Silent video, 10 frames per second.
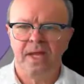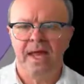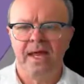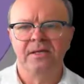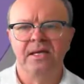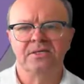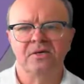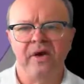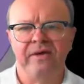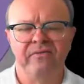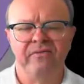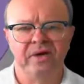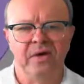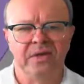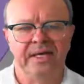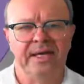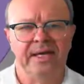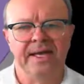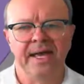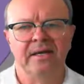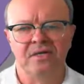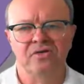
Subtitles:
And there's a great video on key accounting